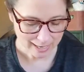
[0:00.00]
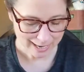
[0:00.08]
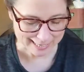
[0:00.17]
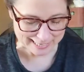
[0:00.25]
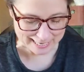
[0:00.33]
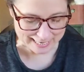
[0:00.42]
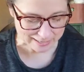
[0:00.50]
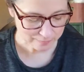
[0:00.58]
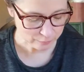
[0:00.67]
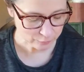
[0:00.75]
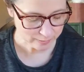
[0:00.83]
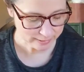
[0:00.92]
I
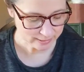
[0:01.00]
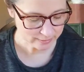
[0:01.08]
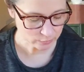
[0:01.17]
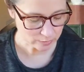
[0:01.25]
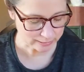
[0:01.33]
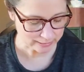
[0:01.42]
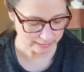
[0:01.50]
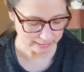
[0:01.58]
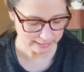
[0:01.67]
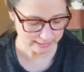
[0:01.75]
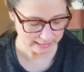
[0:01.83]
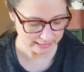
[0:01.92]
am doing this on
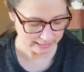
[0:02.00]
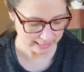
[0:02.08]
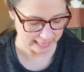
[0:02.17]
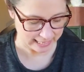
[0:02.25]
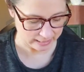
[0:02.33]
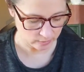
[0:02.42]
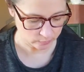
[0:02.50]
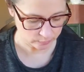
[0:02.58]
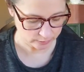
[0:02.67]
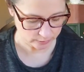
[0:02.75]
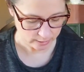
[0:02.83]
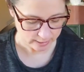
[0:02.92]
16
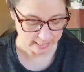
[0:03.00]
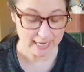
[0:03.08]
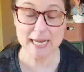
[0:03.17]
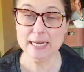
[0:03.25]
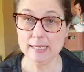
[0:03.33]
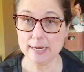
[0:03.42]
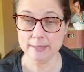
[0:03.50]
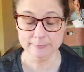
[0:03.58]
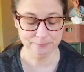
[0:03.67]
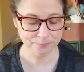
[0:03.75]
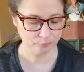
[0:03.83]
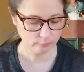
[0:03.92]
count Aida.
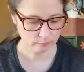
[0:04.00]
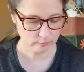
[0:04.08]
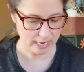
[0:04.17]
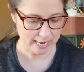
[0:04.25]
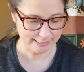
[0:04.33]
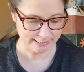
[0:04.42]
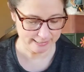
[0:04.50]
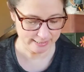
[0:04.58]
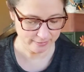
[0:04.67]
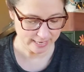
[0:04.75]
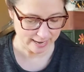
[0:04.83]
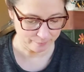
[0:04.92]
I
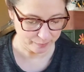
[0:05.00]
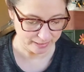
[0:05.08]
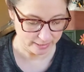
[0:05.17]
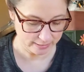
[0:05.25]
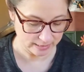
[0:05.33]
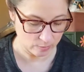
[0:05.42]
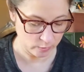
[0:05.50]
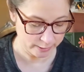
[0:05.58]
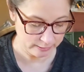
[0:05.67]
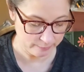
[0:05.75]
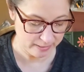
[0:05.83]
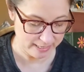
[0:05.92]
did that because I
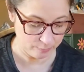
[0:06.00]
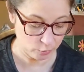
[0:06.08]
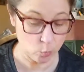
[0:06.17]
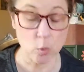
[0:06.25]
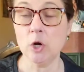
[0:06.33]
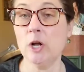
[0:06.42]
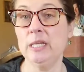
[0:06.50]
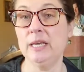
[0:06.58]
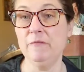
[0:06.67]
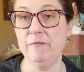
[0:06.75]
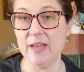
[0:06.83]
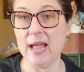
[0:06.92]
wanted to be able to work on it
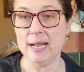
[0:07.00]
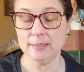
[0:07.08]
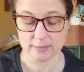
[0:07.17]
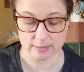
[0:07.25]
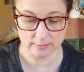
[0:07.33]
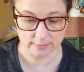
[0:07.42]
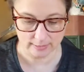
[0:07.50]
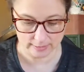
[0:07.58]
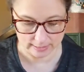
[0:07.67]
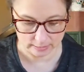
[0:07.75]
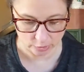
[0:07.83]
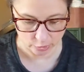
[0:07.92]
fast since it
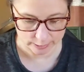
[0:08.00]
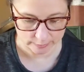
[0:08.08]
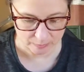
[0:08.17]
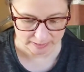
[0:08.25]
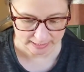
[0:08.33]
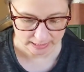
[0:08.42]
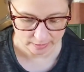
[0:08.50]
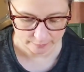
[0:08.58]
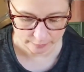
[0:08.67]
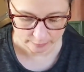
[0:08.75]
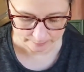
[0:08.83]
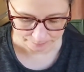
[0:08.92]
is a Christmas gift.